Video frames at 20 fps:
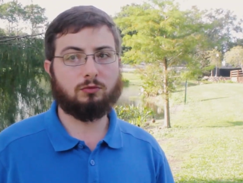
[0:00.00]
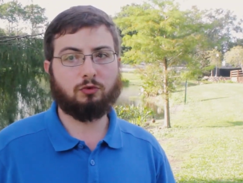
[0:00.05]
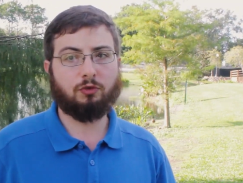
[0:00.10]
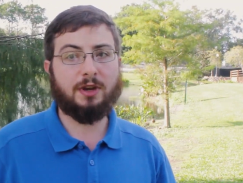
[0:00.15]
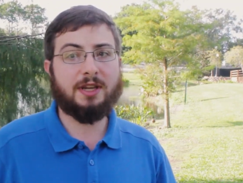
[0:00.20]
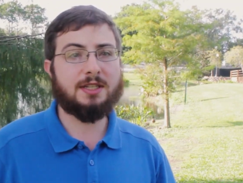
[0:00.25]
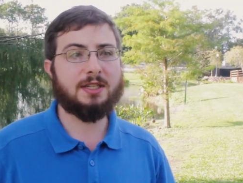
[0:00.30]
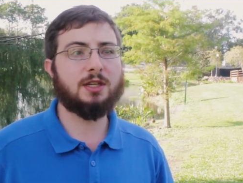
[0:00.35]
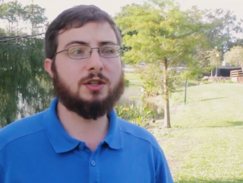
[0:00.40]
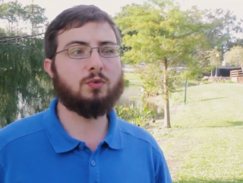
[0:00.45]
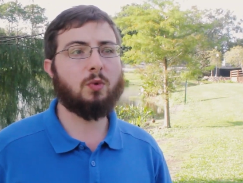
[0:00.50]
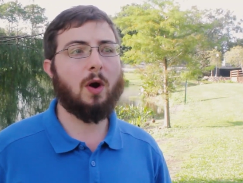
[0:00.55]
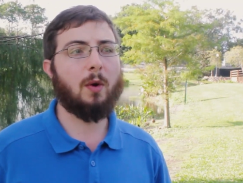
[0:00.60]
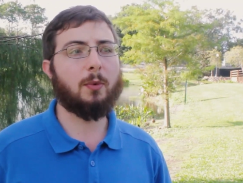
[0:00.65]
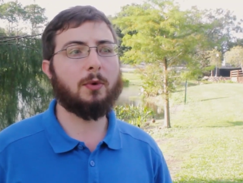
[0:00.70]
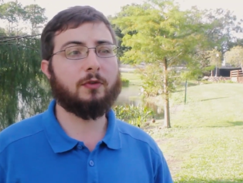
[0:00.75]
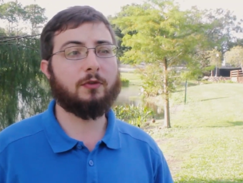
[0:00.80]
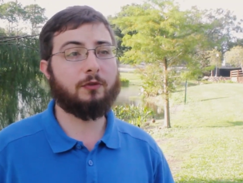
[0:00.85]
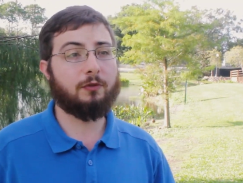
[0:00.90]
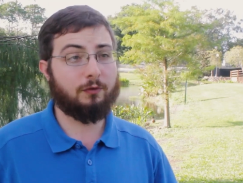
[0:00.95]
reasons why
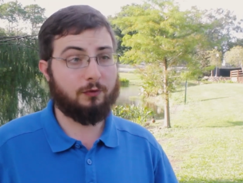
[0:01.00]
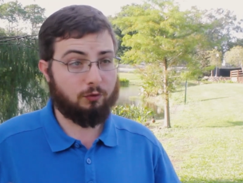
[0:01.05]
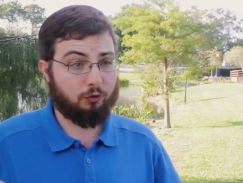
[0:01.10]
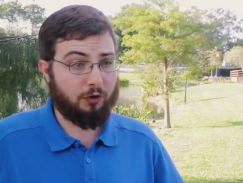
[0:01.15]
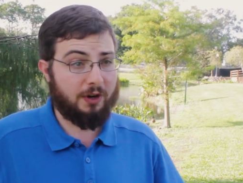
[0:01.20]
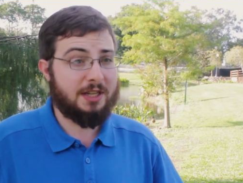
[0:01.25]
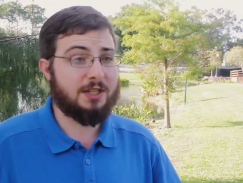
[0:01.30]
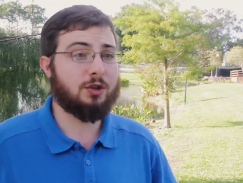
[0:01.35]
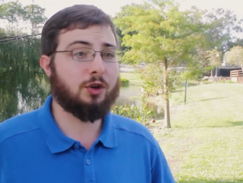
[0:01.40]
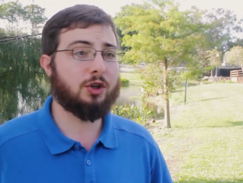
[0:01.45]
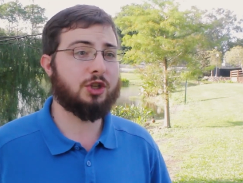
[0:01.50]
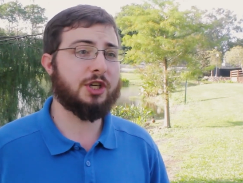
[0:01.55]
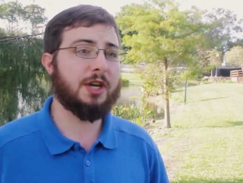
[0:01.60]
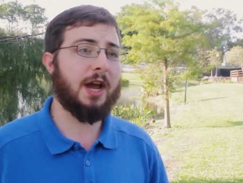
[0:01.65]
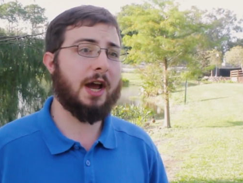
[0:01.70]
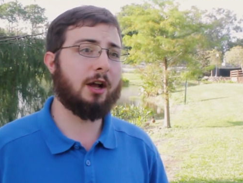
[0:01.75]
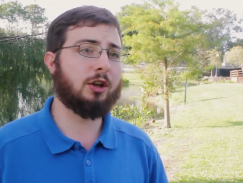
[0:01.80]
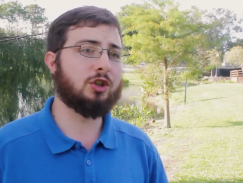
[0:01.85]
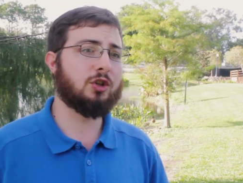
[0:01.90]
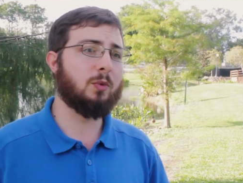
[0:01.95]
we're
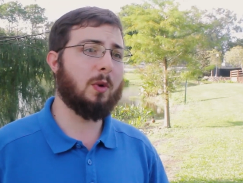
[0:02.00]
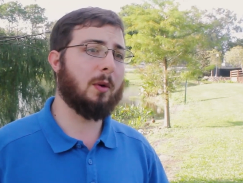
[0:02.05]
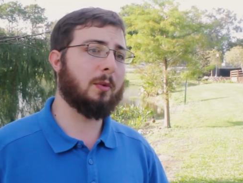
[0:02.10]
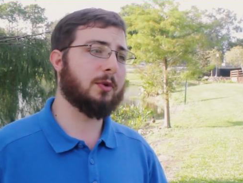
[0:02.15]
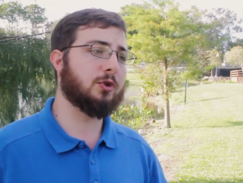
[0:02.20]
researching algae while